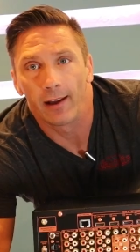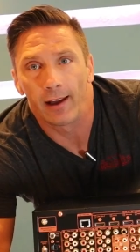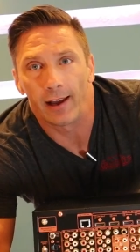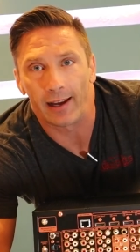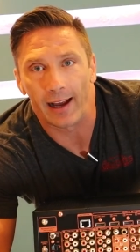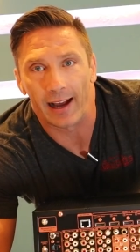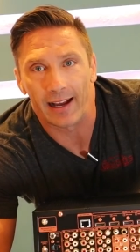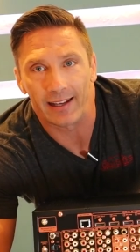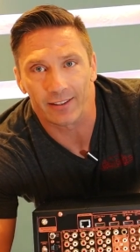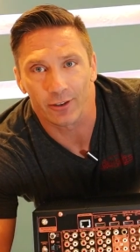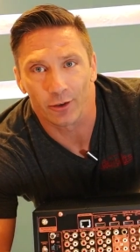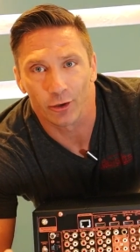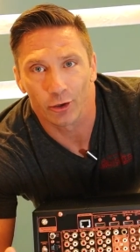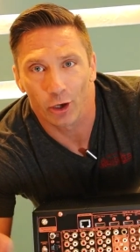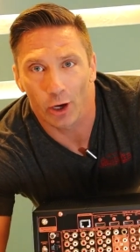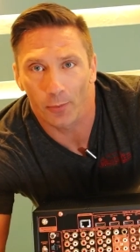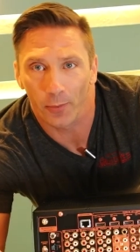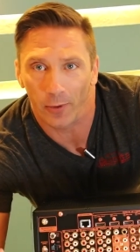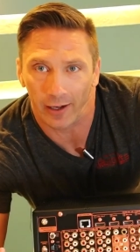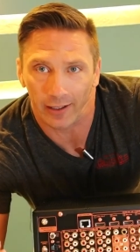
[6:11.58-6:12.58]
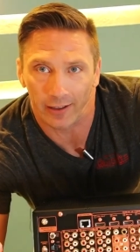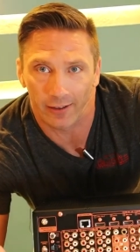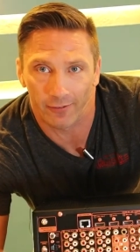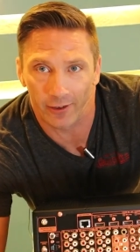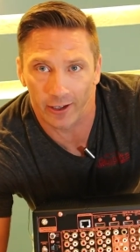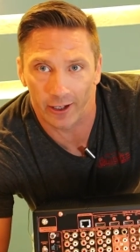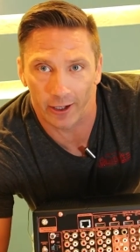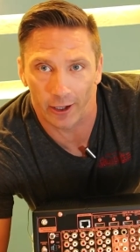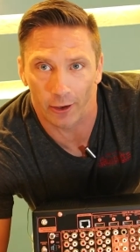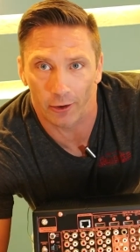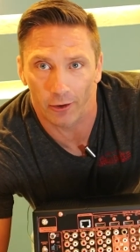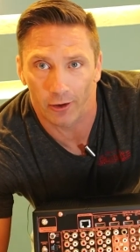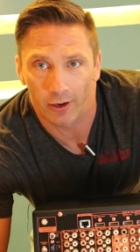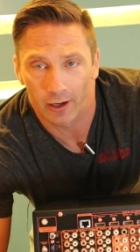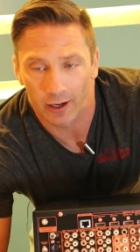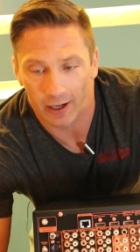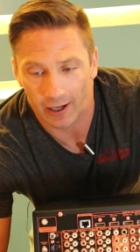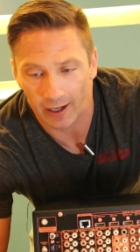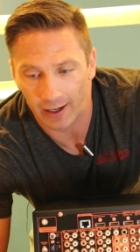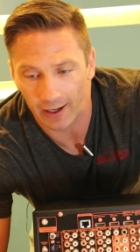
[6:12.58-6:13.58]
Hey guys, hope you liked the video.
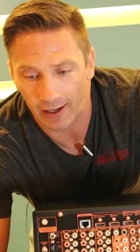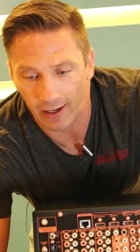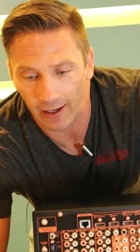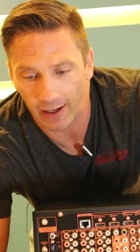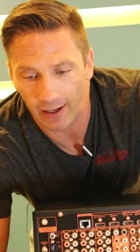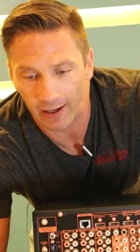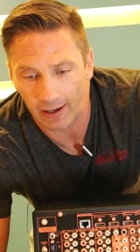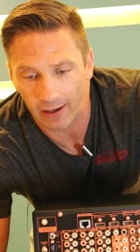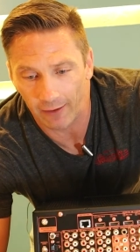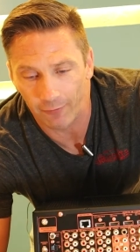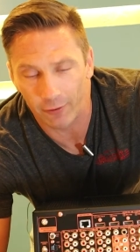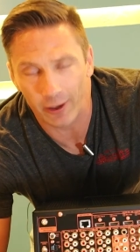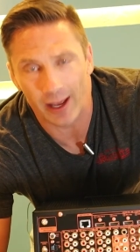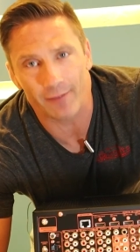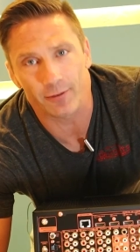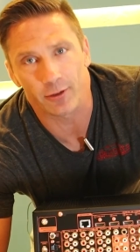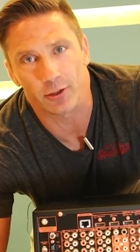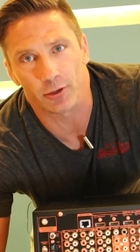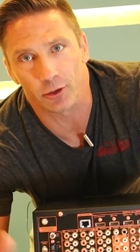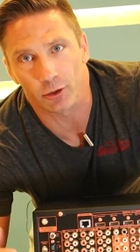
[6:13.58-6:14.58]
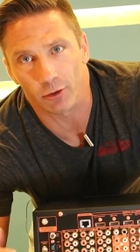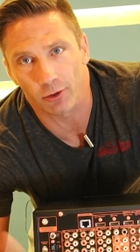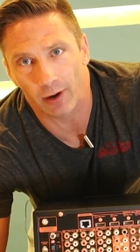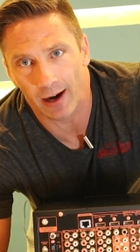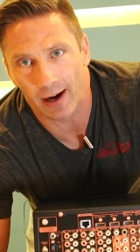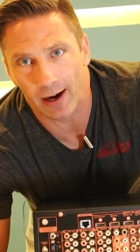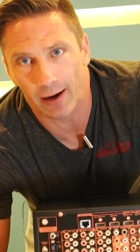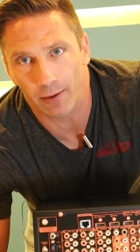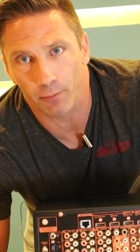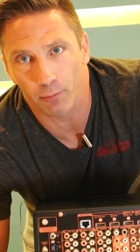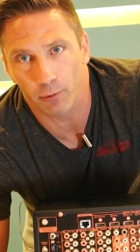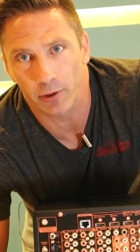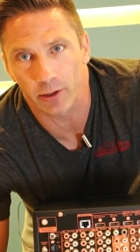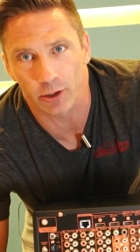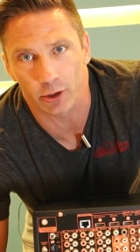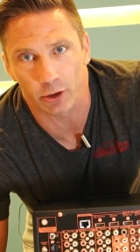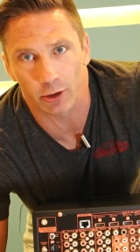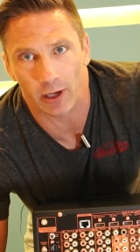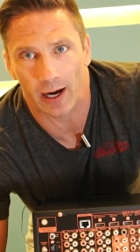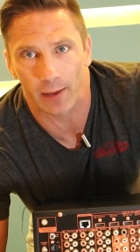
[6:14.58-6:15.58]
If you haven't subscribed, please
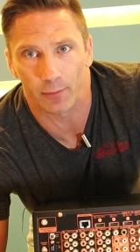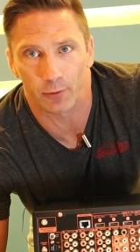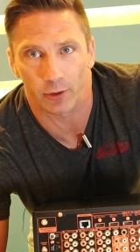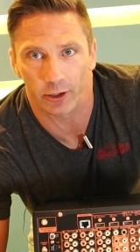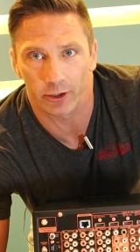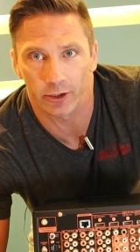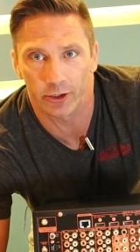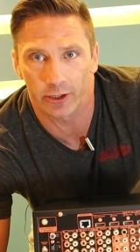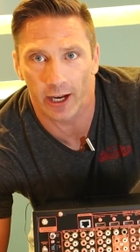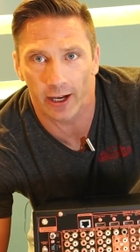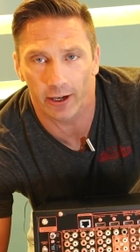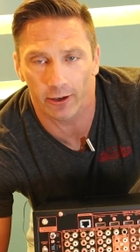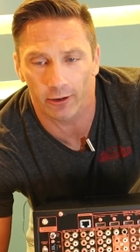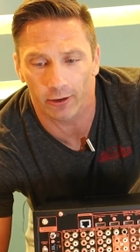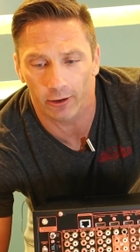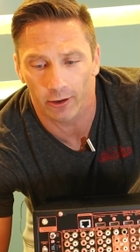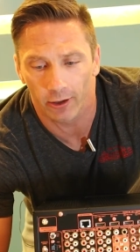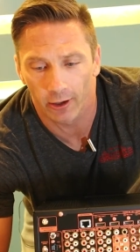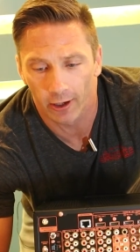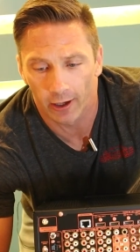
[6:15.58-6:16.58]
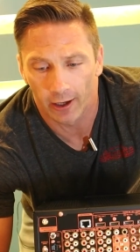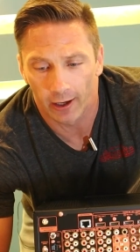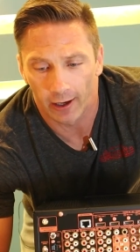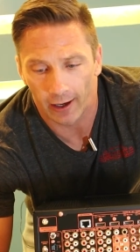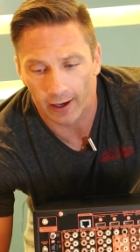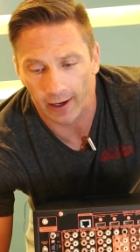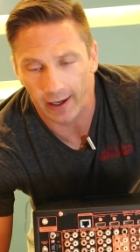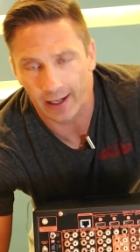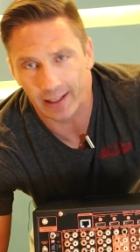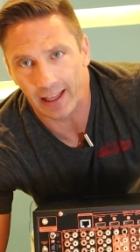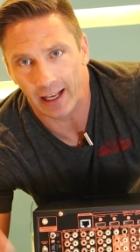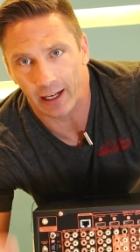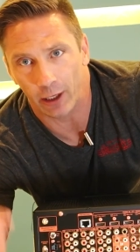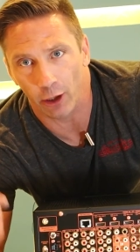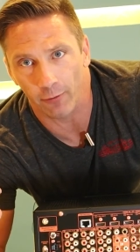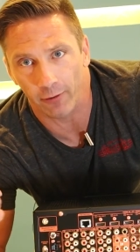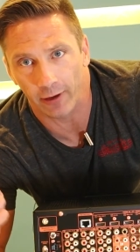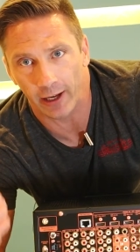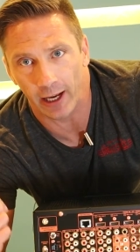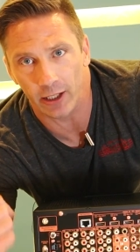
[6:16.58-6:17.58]
subscribe to our channel. Hit that
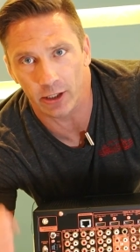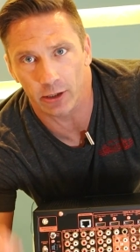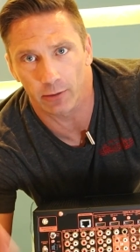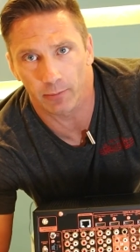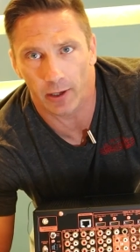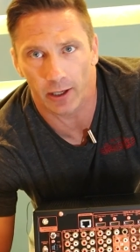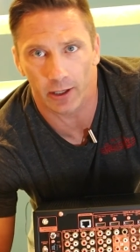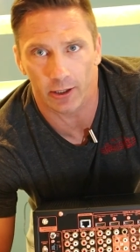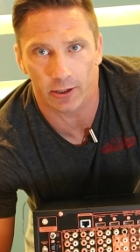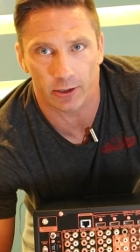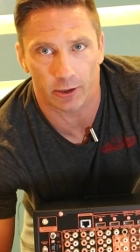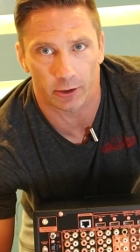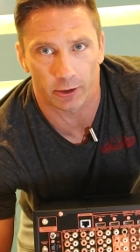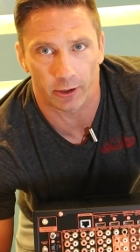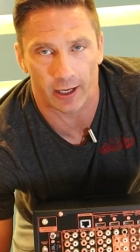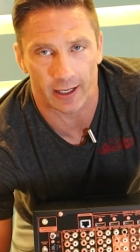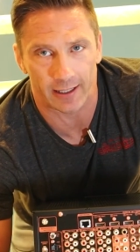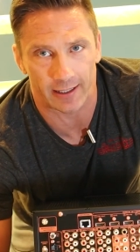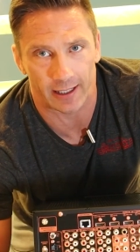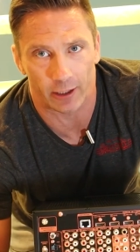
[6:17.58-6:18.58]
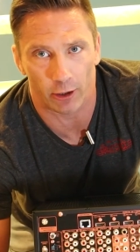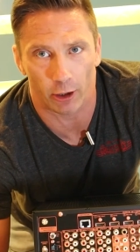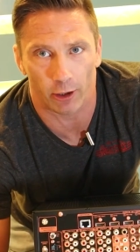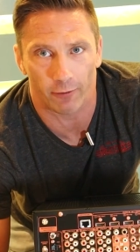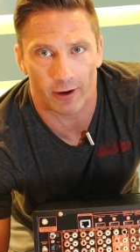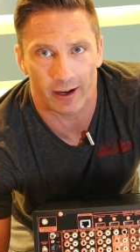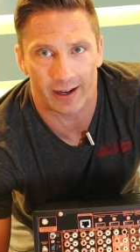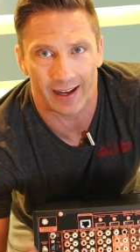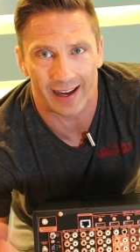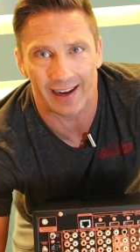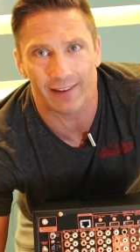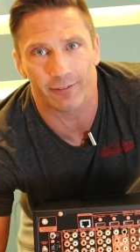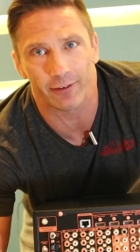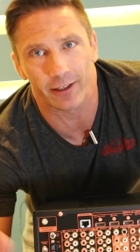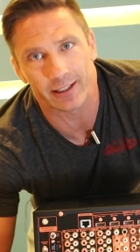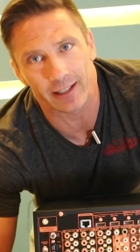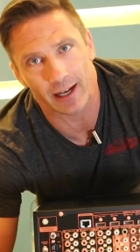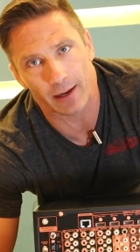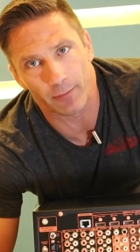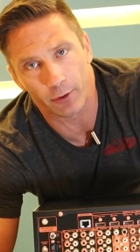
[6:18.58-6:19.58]
notification bell so you guys get notified every
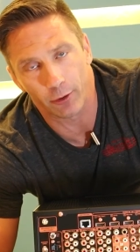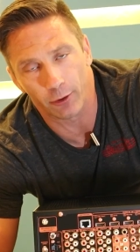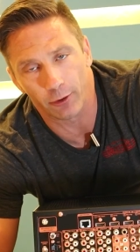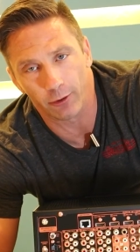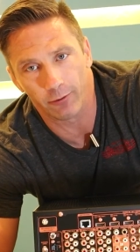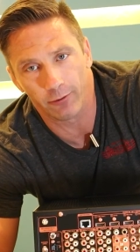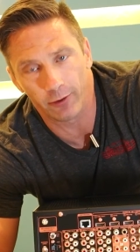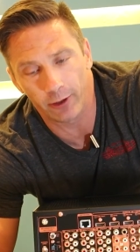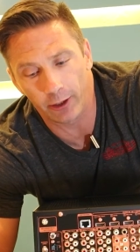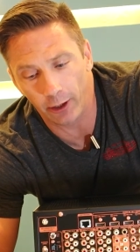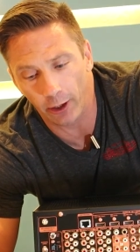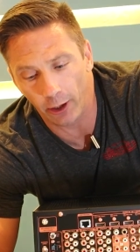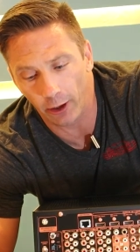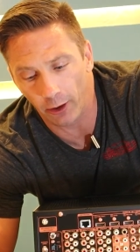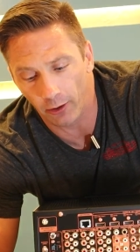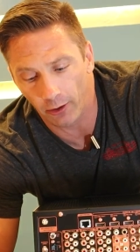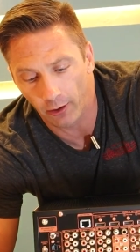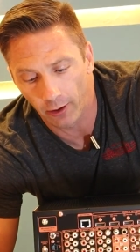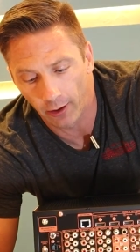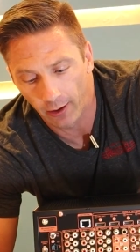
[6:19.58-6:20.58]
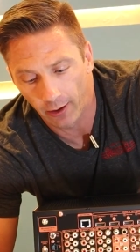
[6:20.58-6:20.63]
time we do a video.